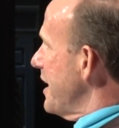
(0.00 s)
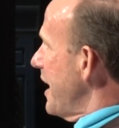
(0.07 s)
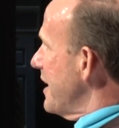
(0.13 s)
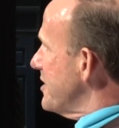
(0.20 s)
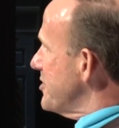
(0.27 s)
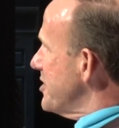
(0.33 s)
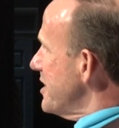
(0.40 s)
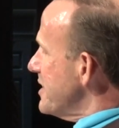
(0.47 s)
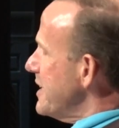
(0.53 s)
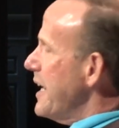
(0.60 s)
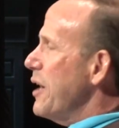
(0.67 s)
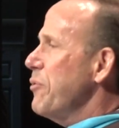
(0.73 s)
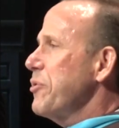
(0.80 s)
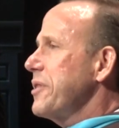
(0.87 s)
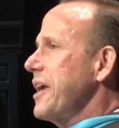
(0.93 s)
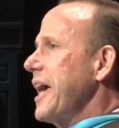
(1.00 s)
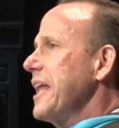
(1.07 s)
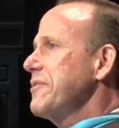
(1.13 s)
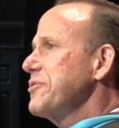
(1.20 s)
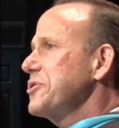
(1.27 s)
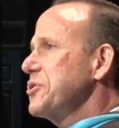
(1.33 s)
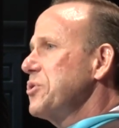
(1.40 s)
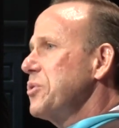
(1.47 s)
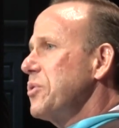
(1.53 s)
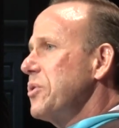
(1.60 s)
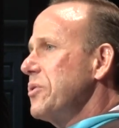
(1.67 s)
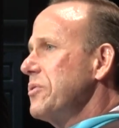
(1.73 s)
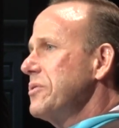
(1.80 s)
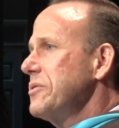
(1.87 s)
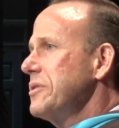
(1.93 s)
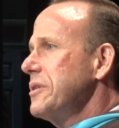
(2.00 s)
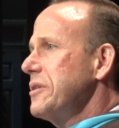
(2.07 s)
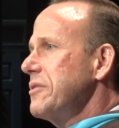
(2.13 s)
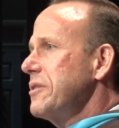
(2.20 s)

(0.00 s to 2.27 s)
and sit down with the head of school